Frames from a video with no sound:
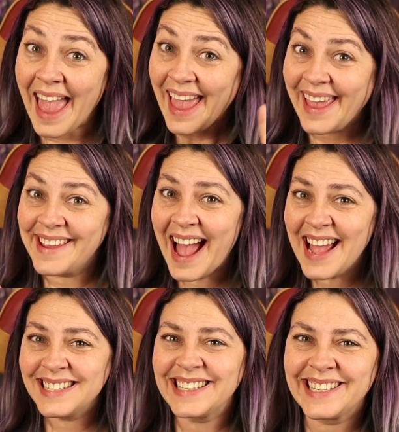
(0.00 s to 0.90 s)
Hey
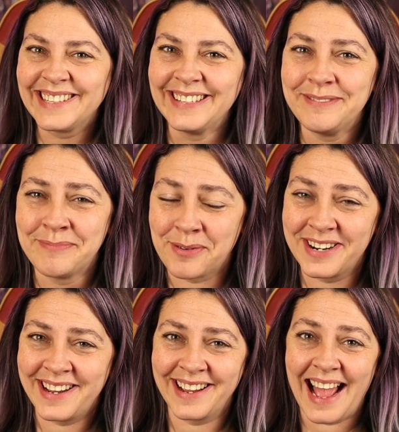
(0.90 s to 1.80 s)
guys, good
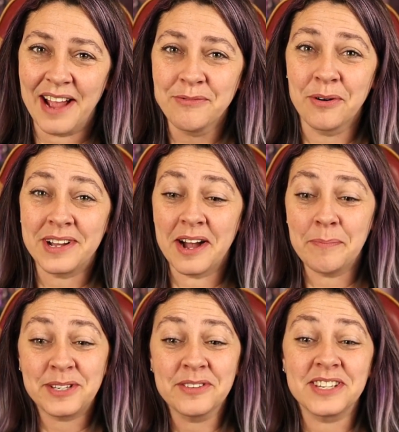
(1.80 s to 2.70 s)
morning. I woke
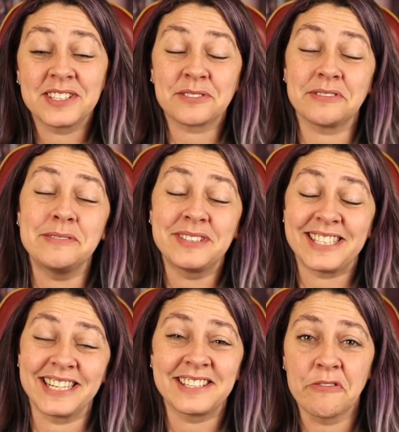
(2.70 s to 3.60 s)
up to the Scream
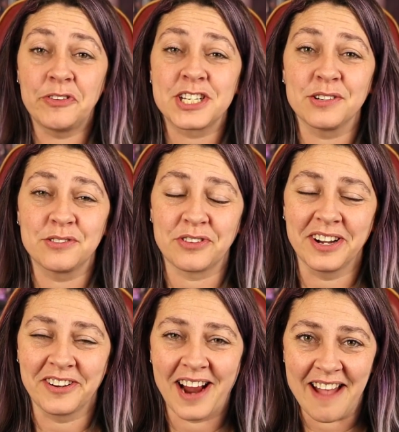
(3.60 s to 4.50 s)
six official
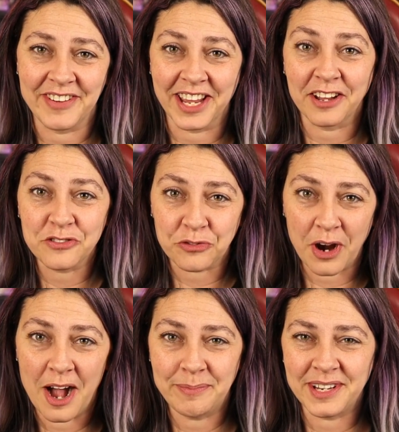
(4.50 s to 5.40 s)
trailer having
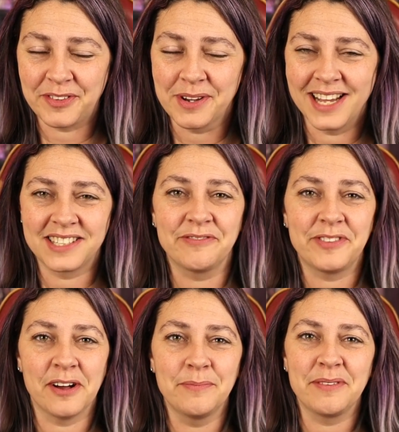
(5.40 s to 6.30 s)
dropped. If you guys have
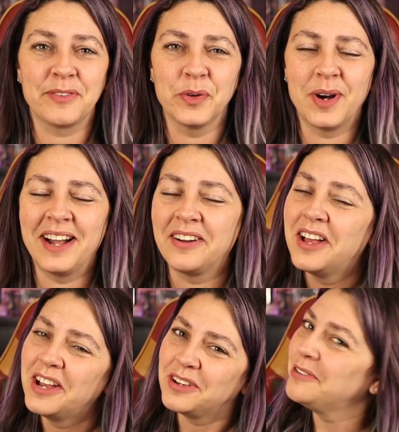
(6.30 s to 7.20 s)
followed me for a while,
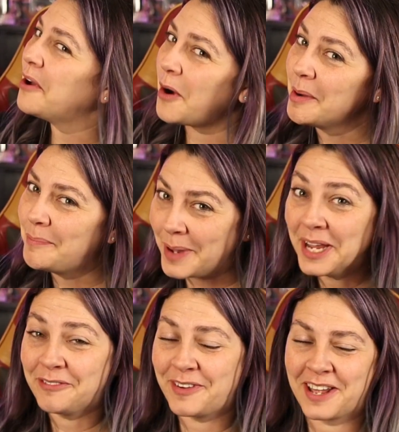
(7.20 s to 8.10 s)
you know I'm a
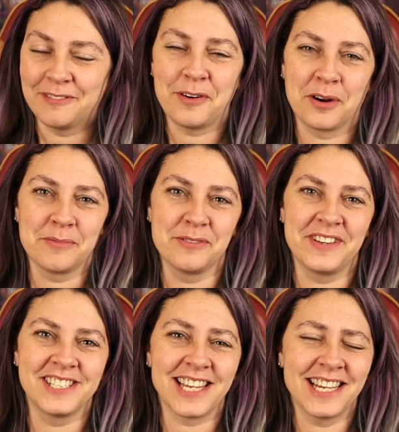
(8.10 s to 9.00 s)
big fan of horror
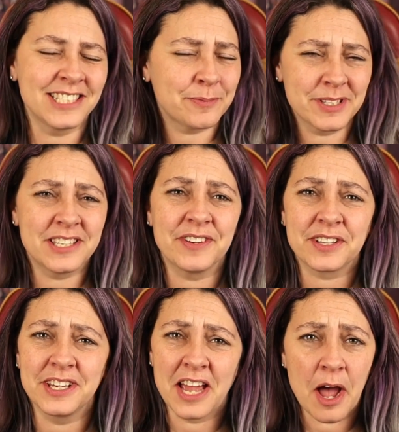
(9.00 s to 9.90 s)
movies and
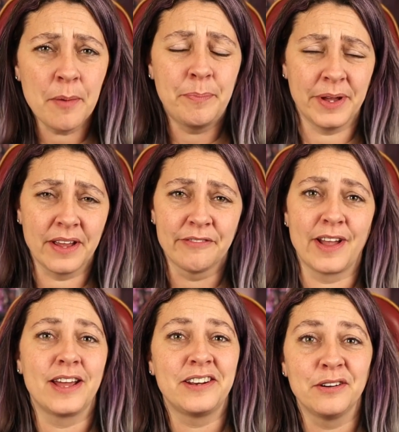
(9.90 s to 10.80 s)
specifically a big
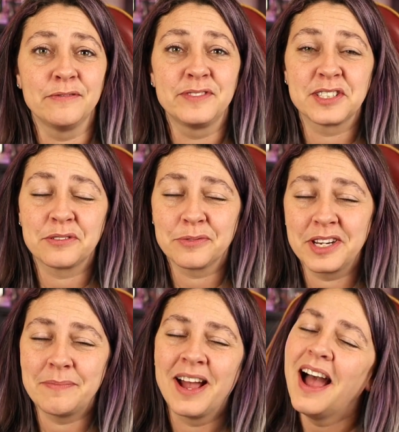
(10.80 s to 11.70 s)
fan of Scream.